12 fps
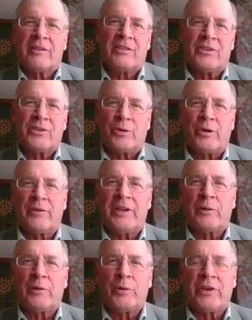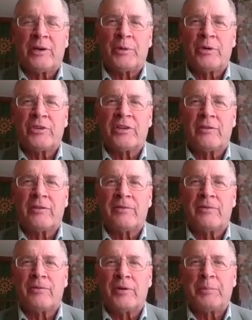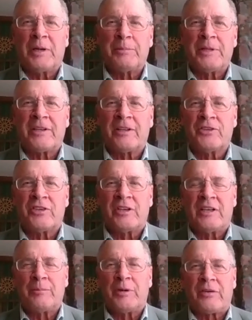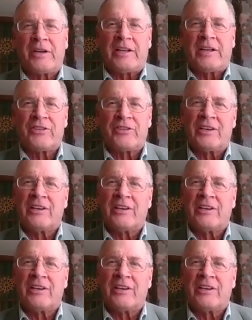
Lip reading: sort of equal numbers of Republicans and Democrats. And